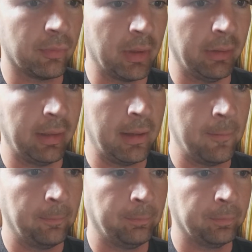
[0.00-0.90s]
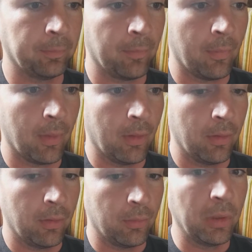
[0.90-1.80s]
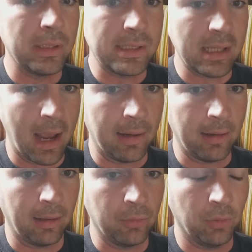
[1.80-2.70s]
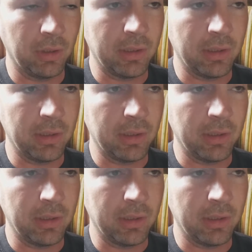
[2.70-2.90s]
really, really saddening and really